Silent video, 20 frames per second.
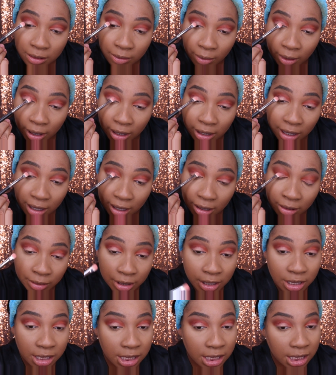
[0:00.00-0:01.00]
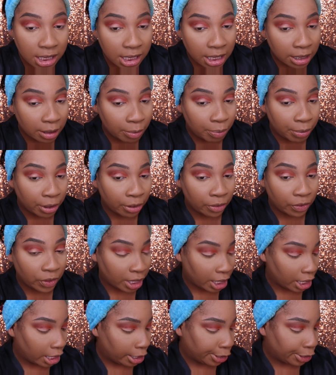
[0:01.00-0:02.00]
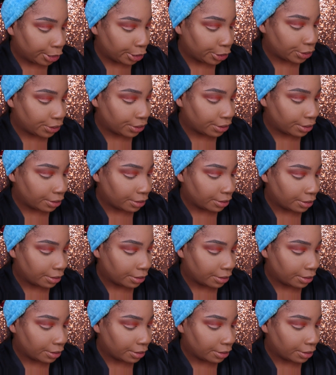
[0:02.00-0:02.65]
Why not? We're just gonna build the colors.